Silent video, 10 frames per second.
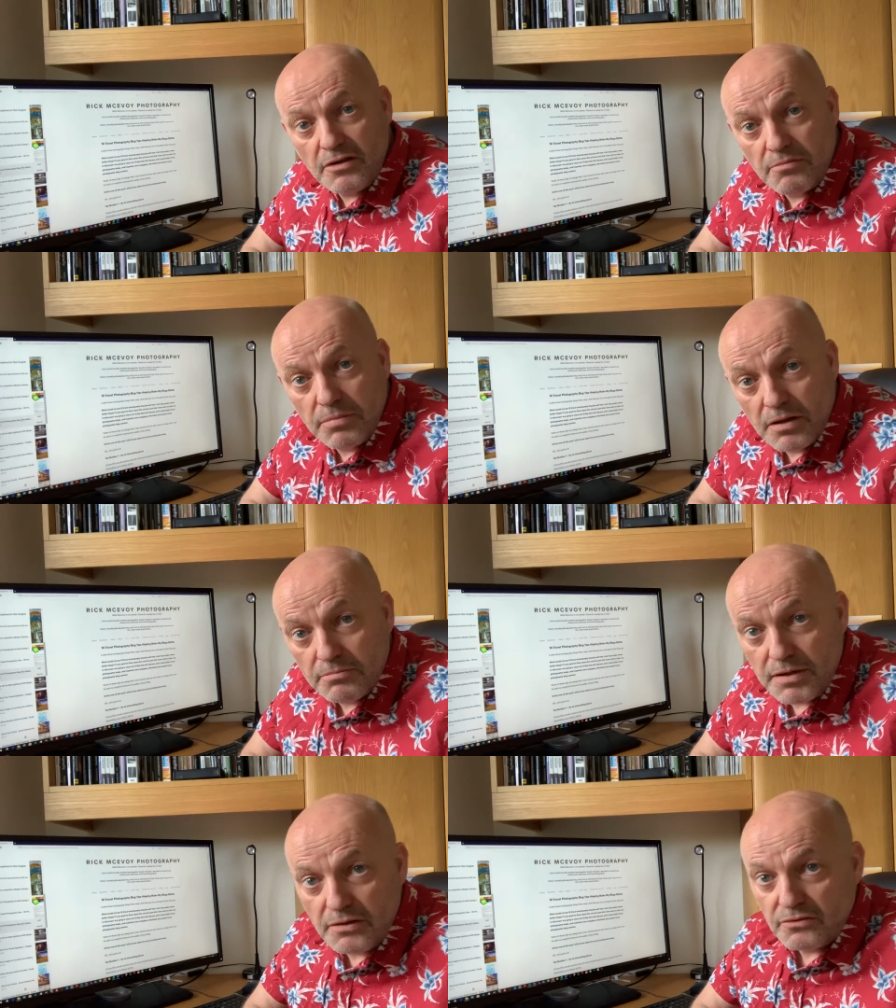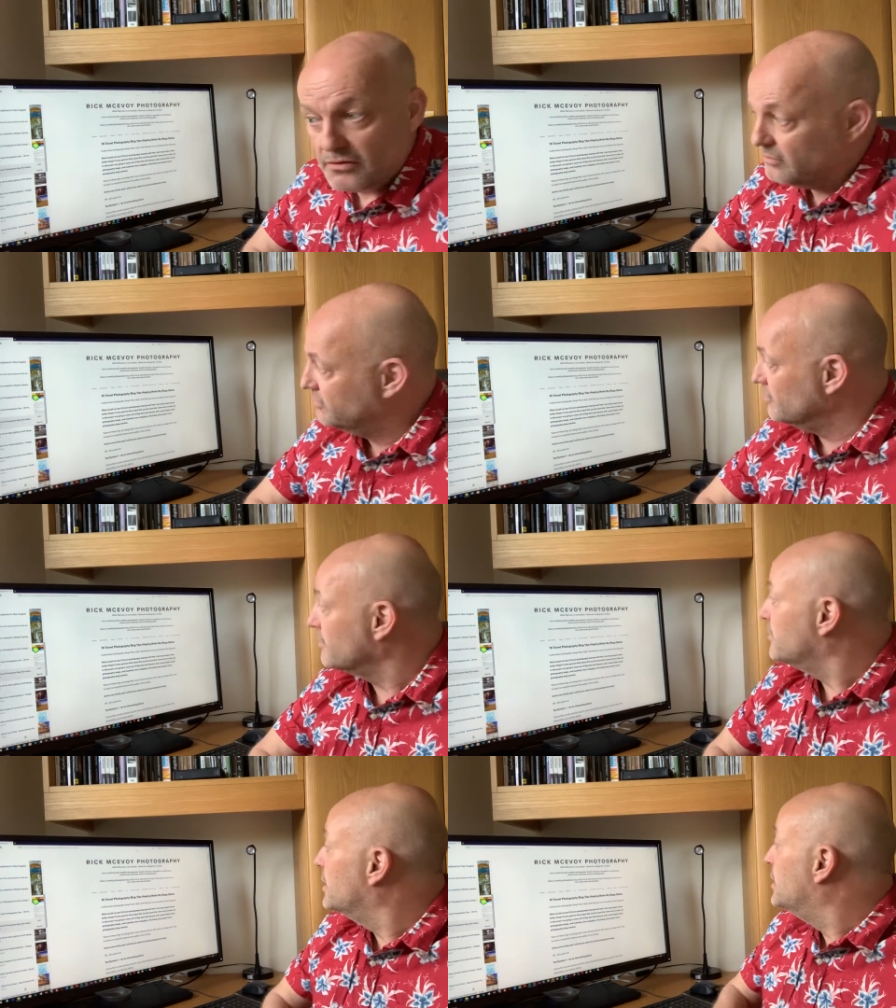this blog post?
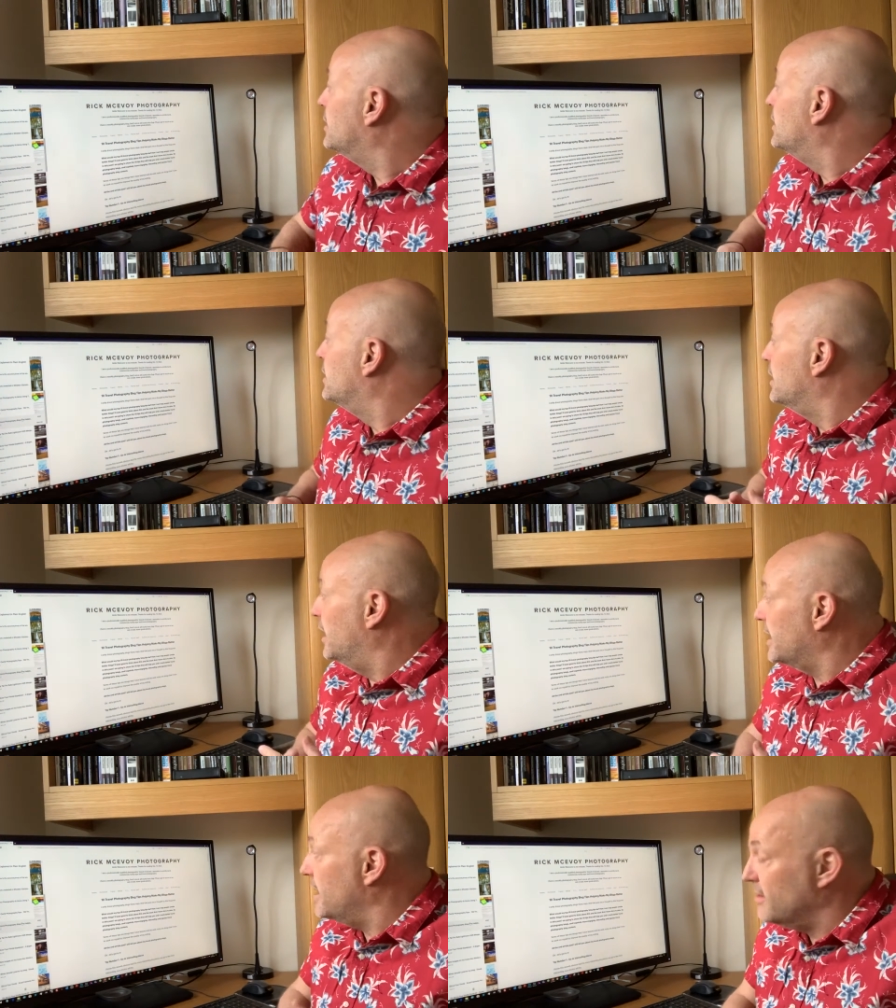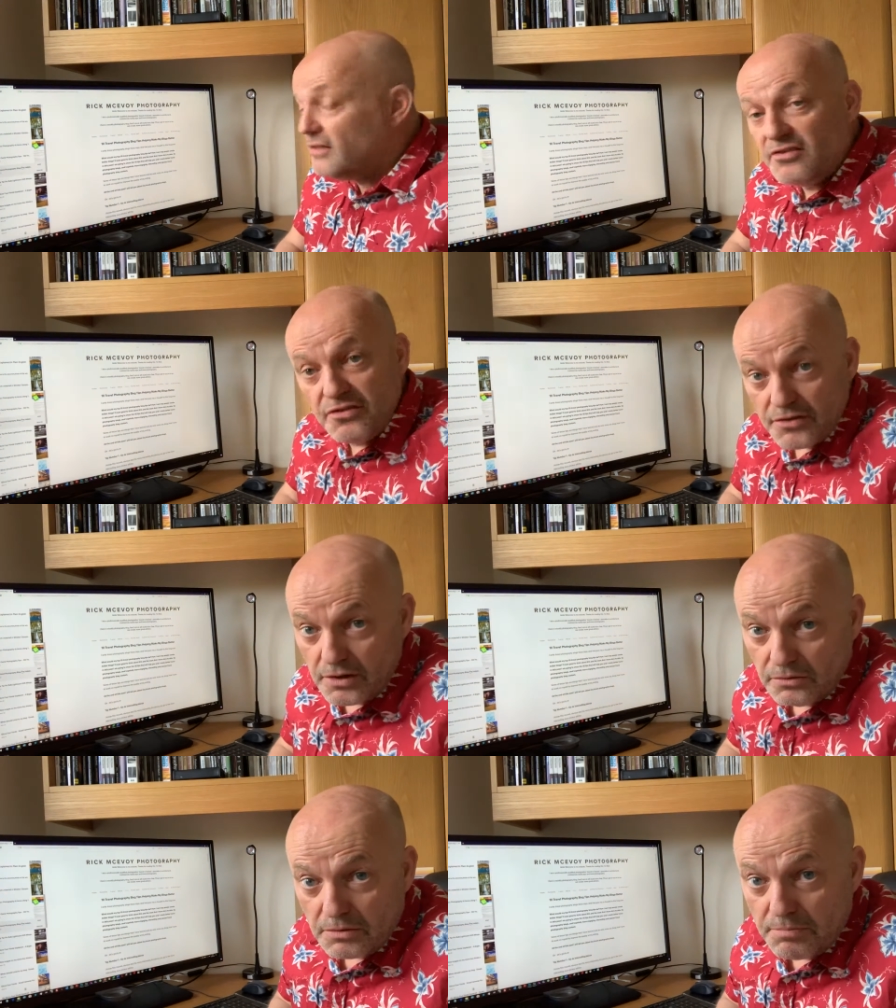Again, this is an
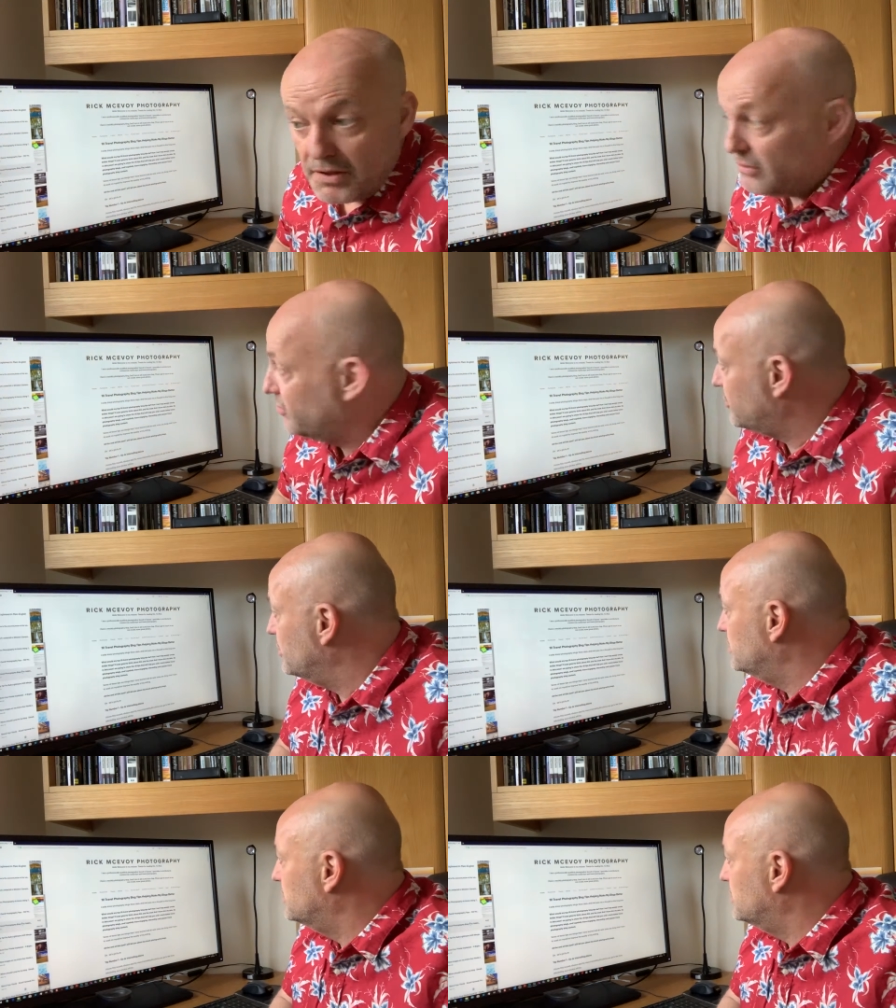older post.